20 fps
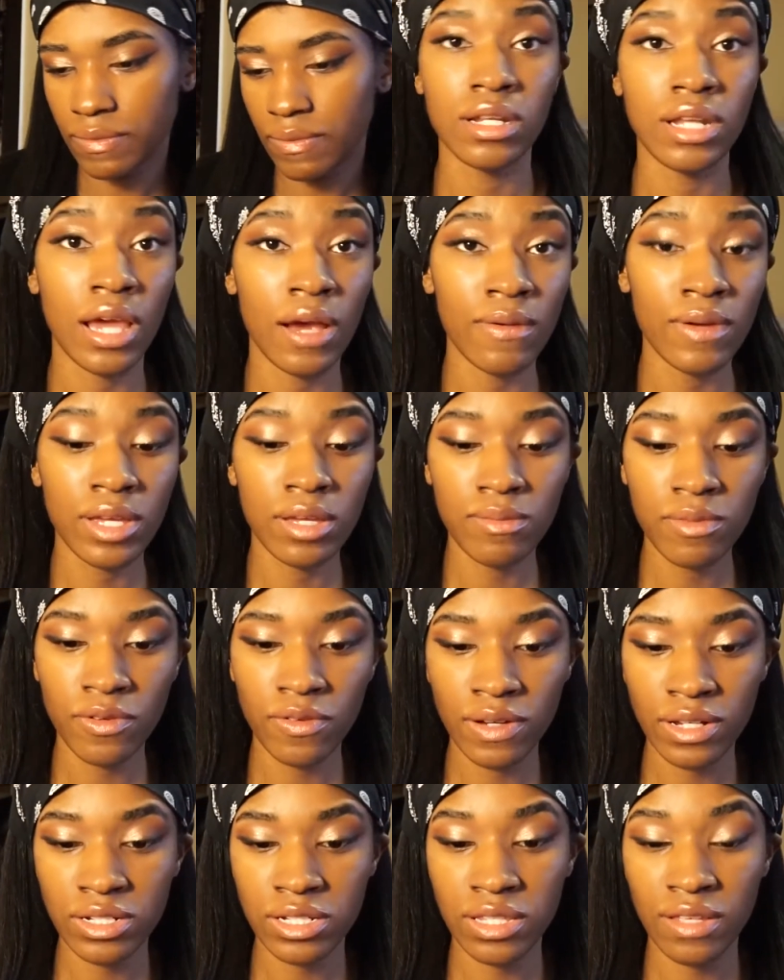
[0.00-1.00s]
Now we can move
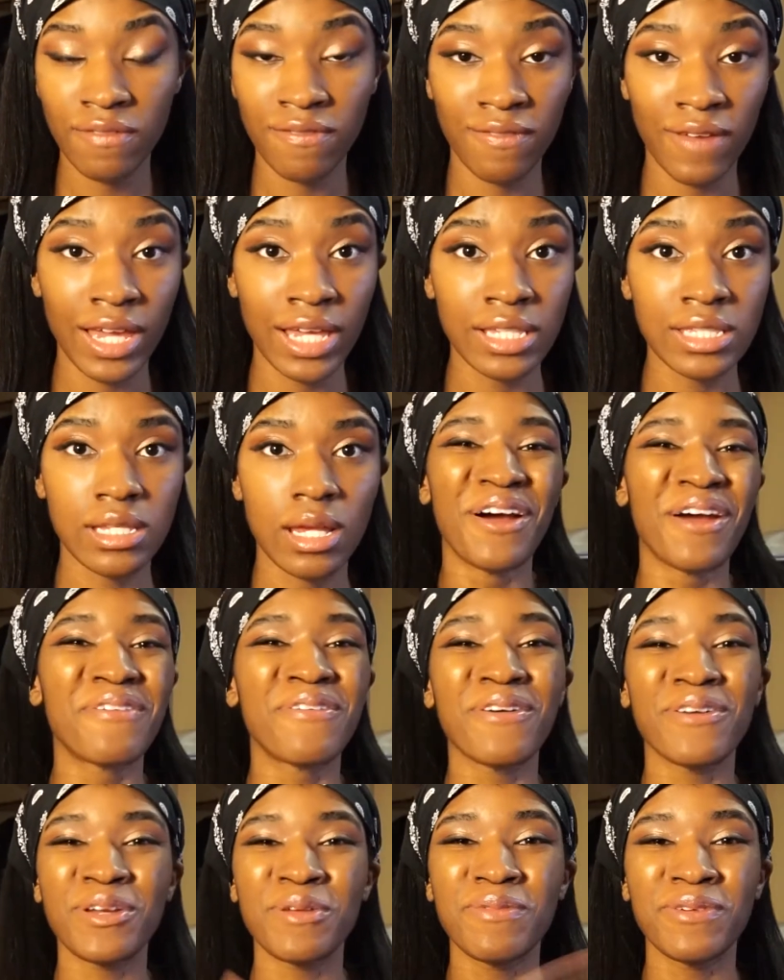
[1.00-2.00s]
on to the face. I've
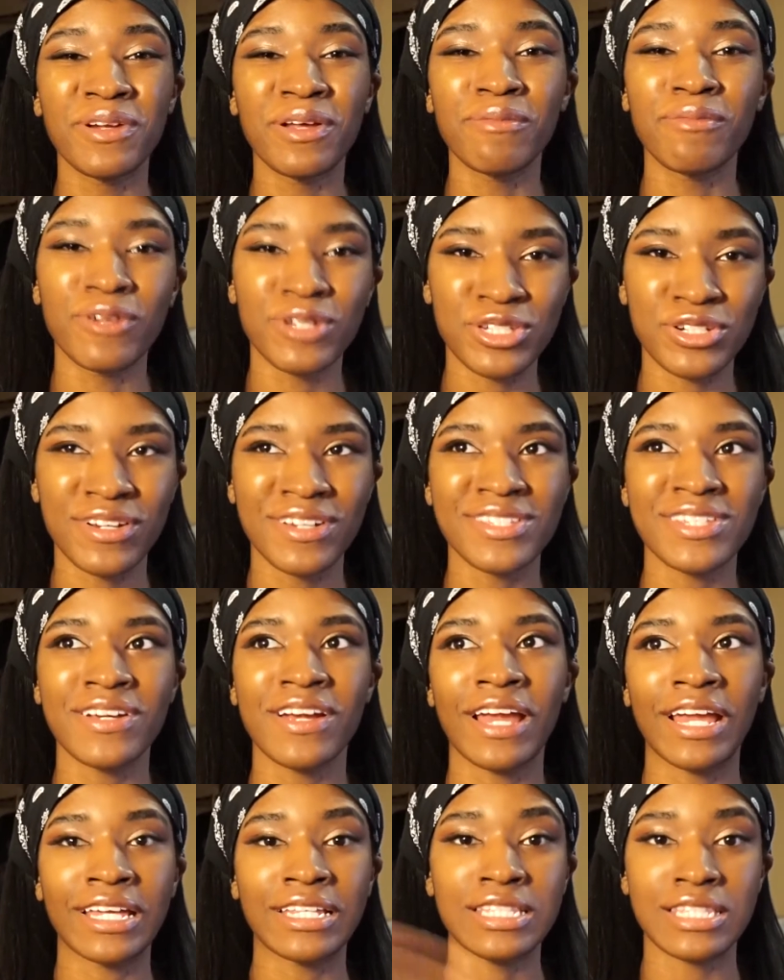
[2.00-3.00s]
already put on
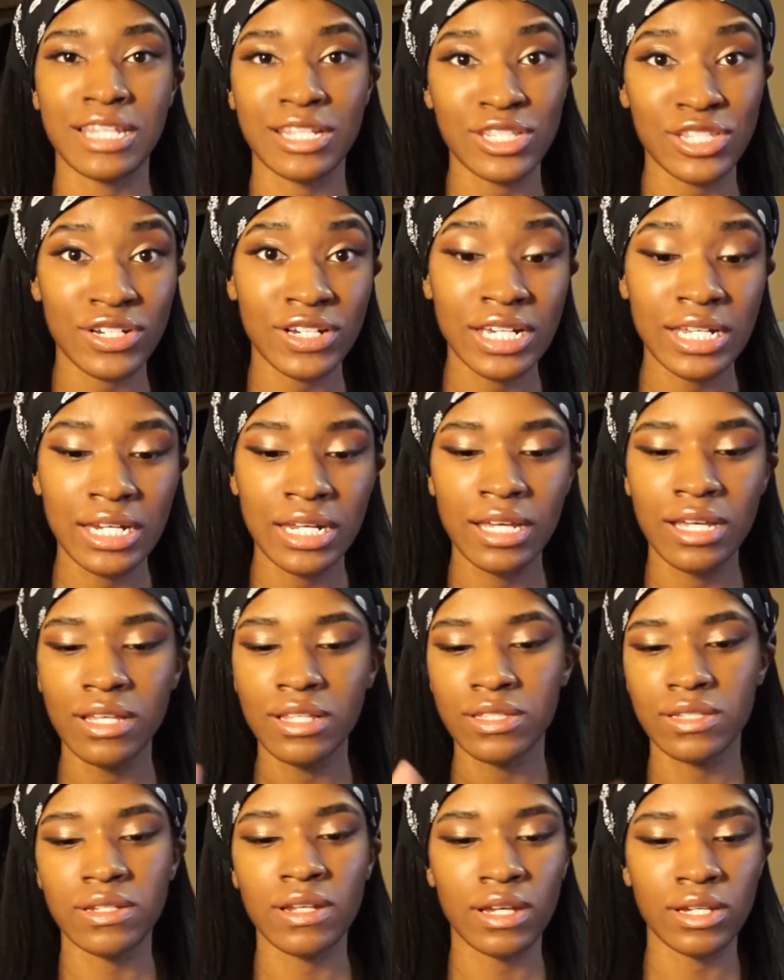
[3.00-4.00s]
moisturizer and
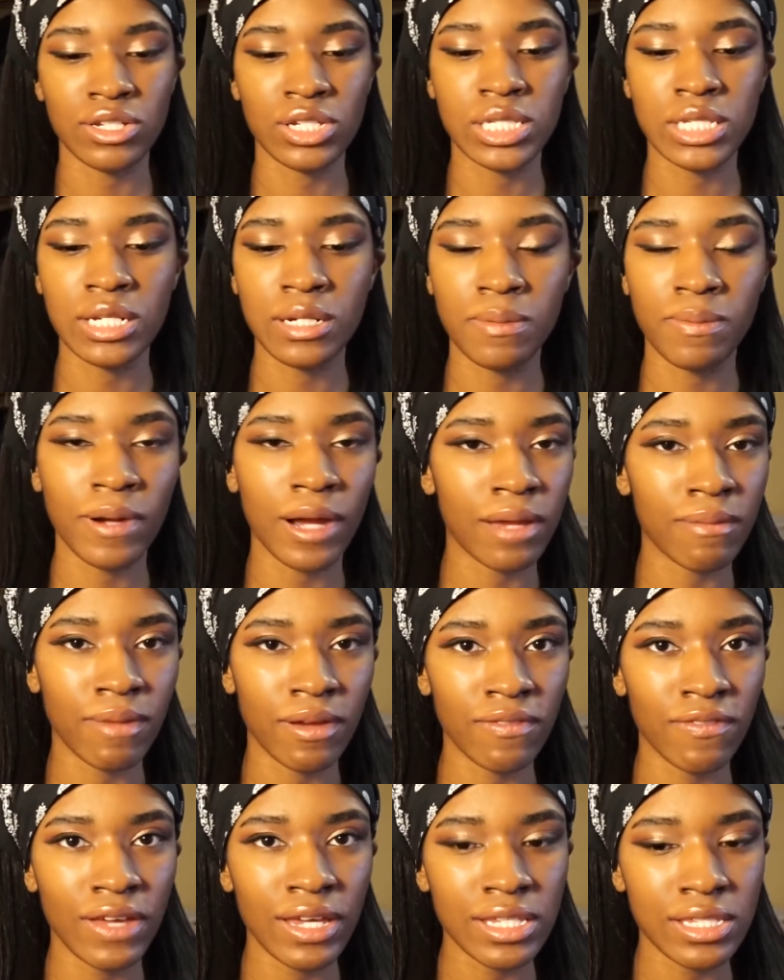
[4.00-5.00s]
sunscreen, so now I just need to prime my
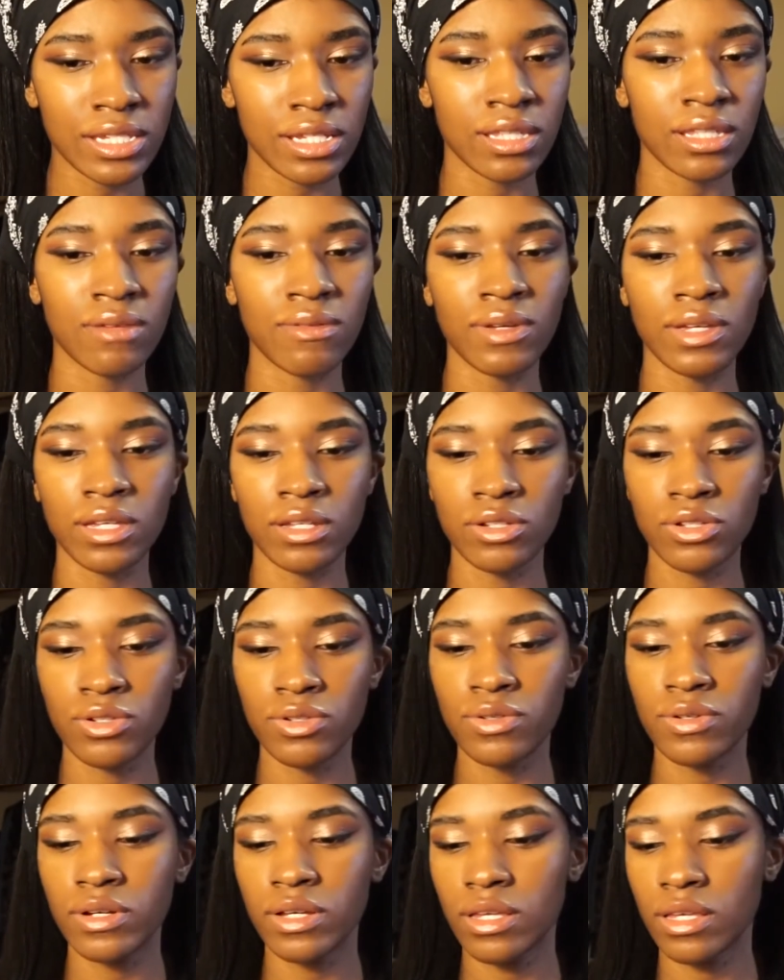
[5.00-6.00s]
face and then we can do
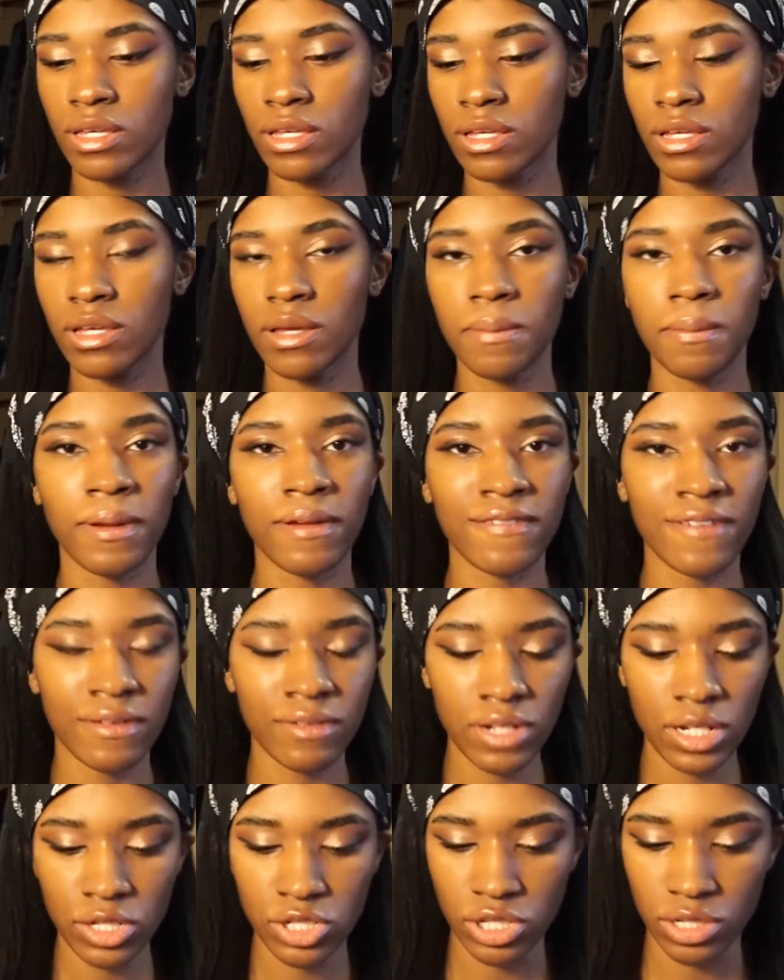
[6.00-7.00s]
my
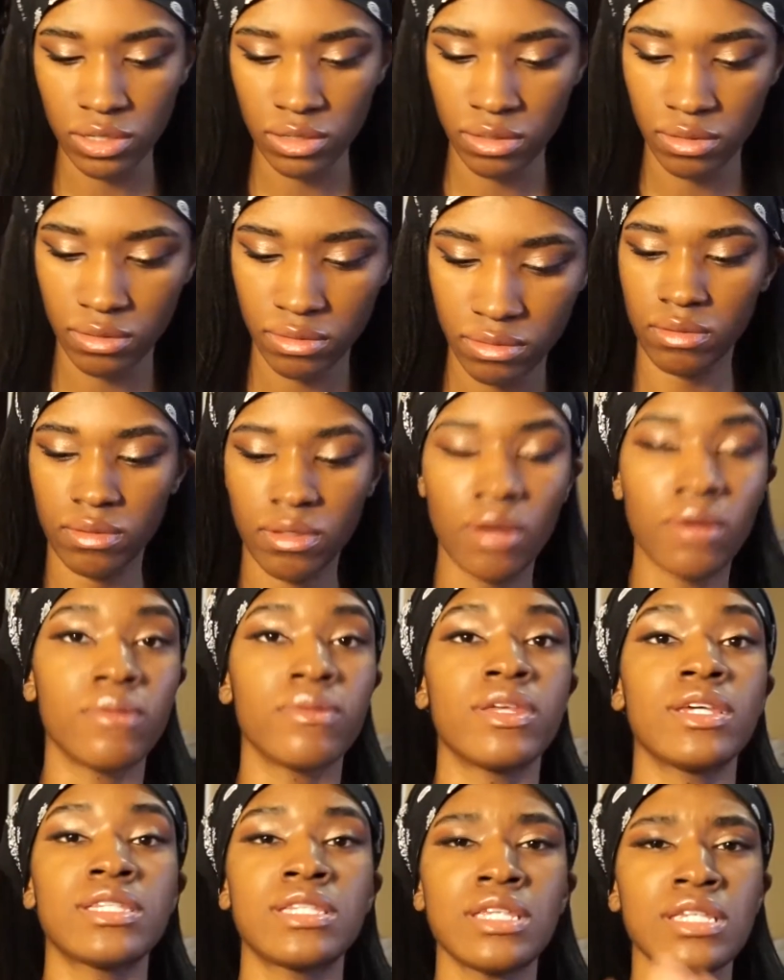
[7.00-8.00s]
foundation. Oh,
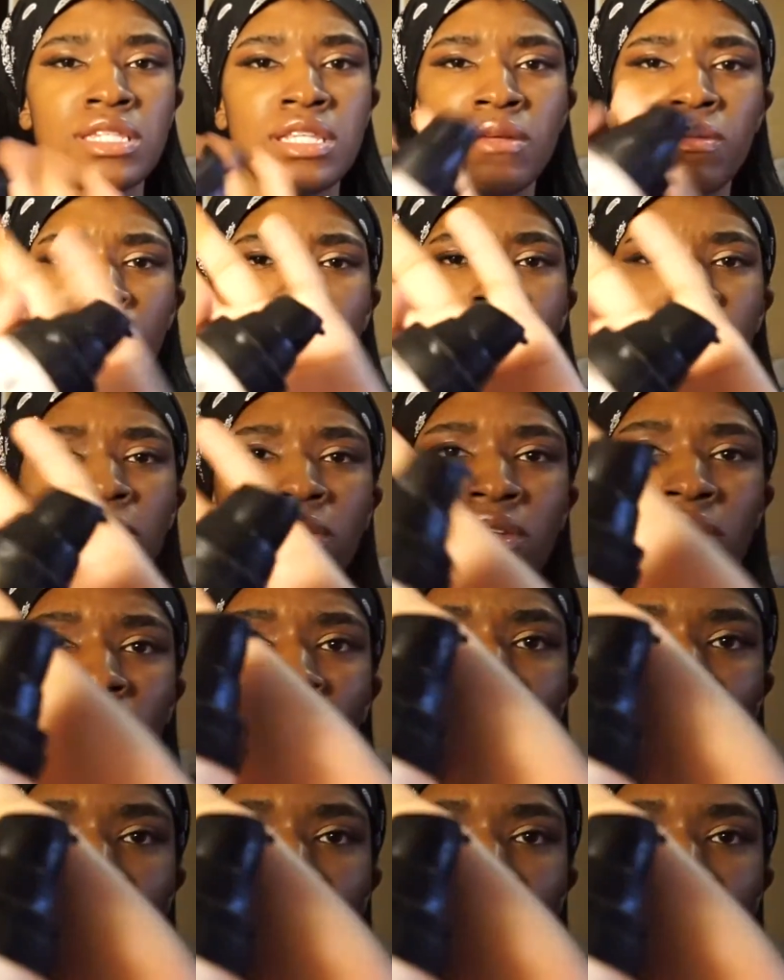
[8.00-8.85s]
this is the primer that I